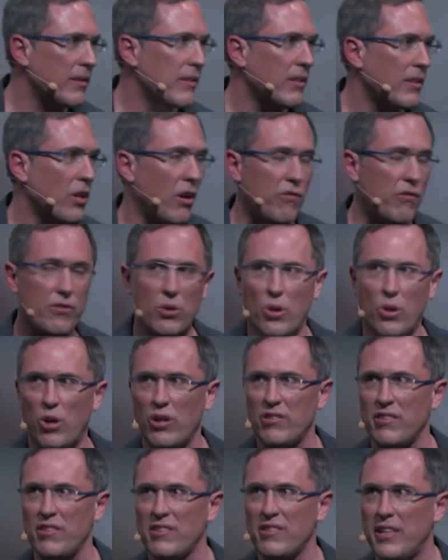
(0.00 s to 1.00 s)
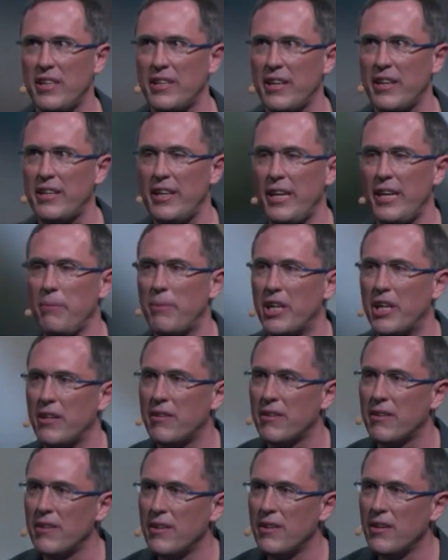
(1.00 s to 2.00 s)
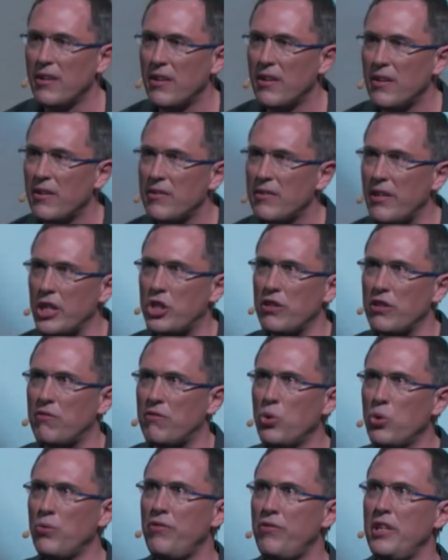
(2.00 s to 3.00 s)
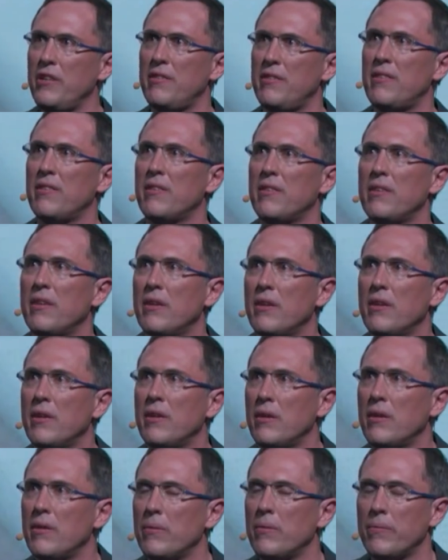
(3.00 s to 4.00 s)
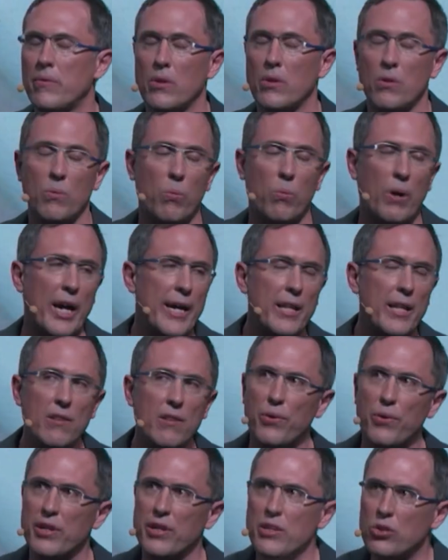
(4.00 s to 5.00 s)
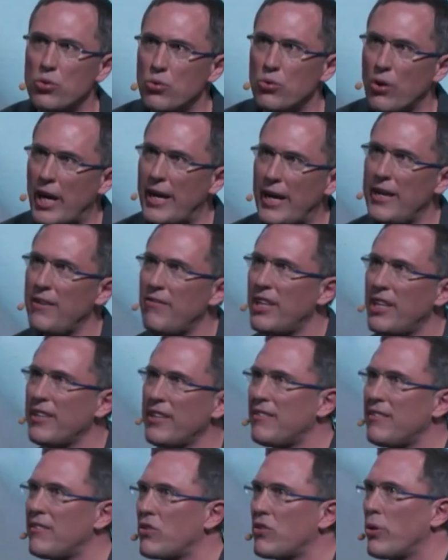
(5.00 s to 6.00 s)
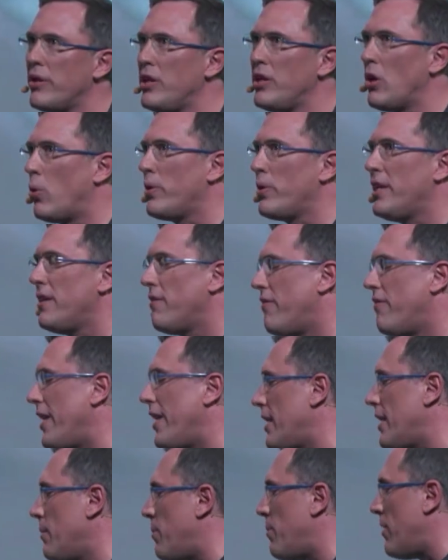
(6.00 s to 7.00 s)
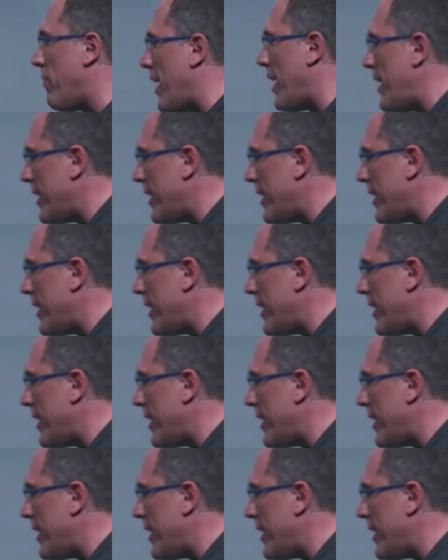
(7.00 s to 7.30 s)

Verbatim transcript: of course, is entertainment, such as movies. While for the driver, this is currently only available while the